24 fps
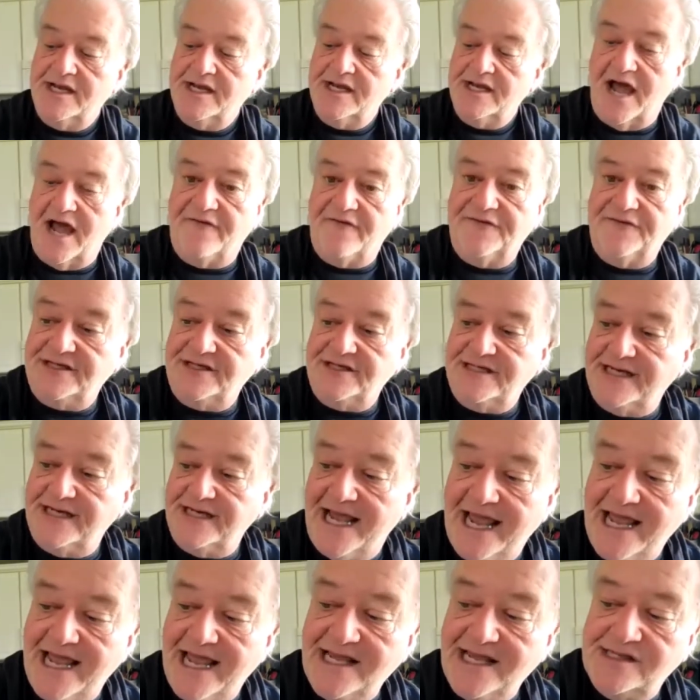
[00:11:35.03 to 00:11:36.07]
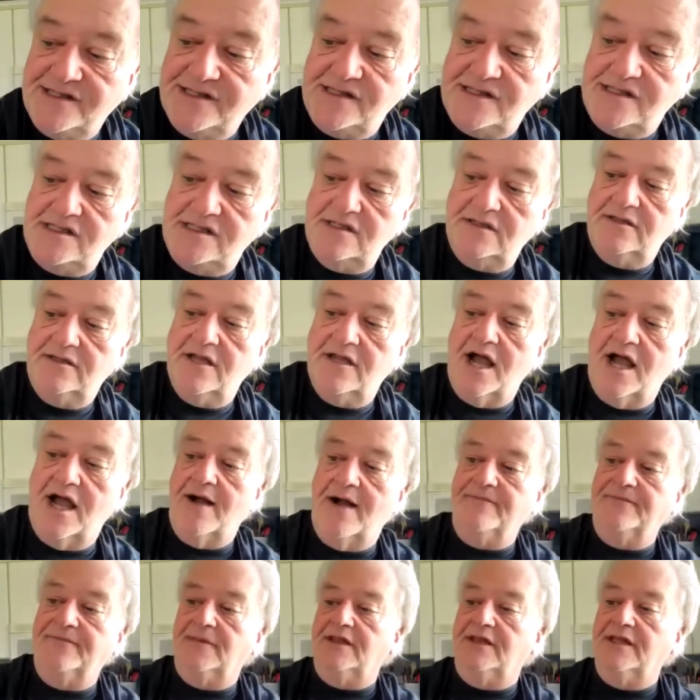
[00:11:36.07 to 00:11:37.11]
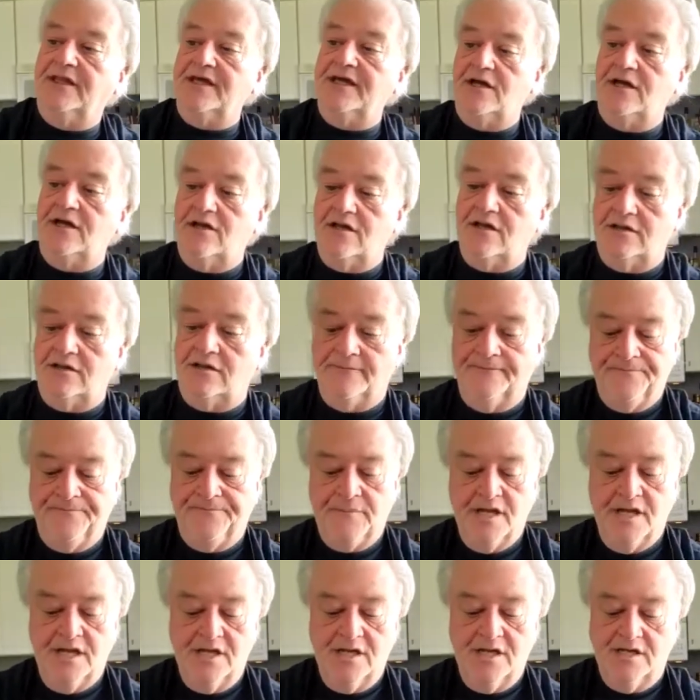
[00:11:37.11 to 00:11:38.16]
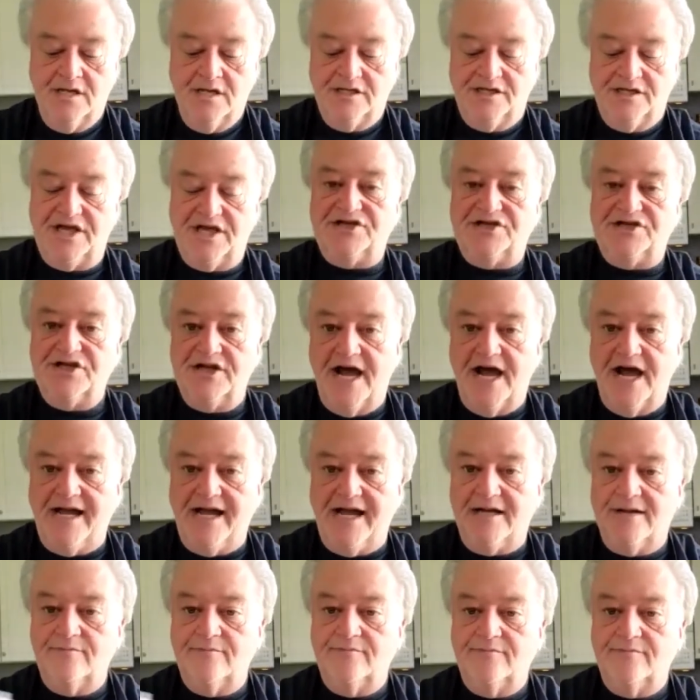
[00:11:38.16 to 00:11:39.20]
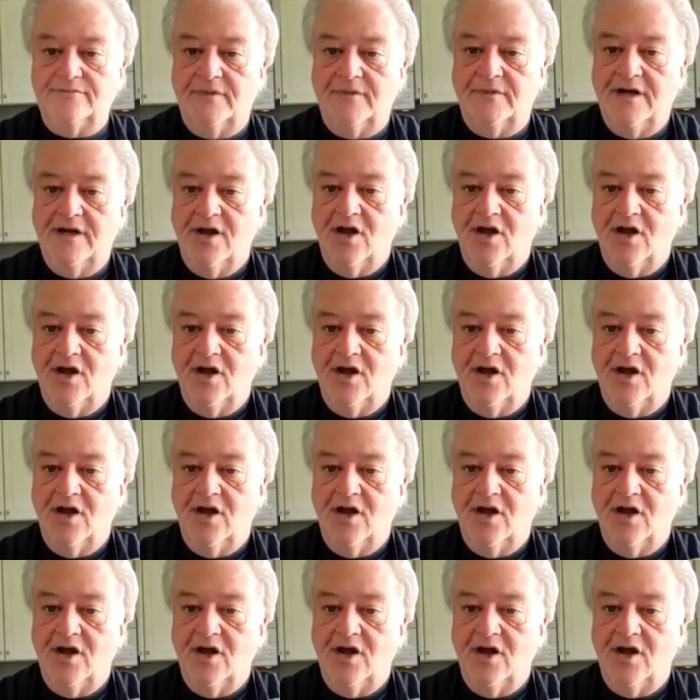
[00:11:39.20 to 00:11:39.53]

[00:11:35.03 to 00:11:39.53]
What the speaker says: Now for today's little kitchen item,